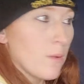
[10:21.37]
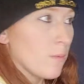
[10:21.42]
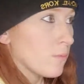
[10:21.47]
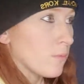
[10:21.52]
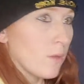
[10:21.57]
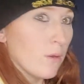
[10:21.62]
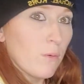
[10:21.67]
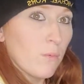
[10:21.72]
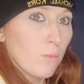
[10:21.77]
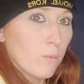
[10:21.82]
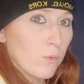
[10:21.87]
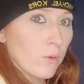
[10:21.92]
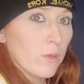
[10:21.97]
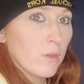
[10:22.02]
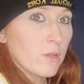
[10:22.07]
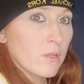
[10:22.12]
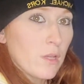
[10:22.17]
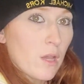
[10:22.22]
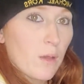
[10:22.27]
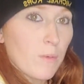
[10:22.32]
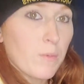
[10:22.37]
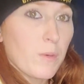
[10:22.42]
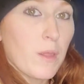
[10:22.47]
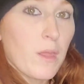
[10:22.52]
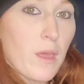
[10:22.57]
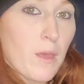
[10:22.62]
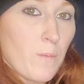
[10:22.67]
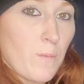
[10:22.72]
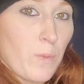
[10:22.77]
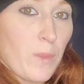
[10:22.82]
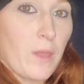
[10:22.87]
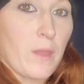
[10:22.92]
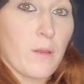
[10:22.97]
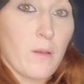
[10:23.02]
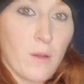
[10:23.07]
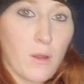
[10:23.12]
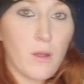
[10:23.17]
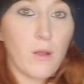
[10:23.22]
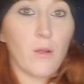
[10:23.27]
They're really tough to get, like in